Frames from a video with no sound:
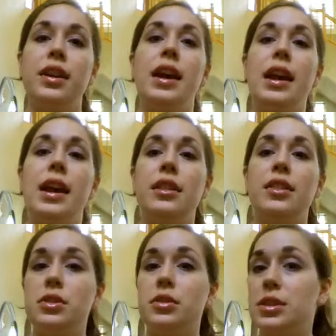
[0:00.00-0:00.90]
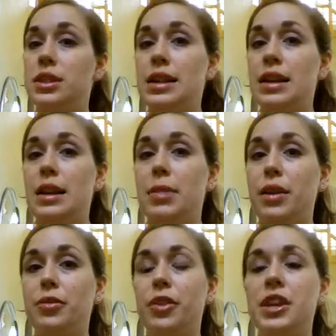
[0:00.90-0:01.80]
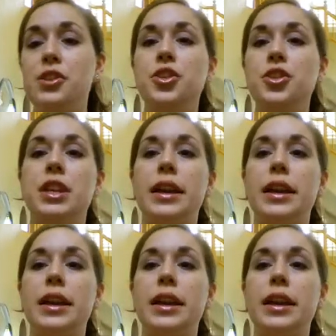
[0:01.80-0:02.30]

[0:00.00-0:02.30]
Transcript: and those will sit in my fridge.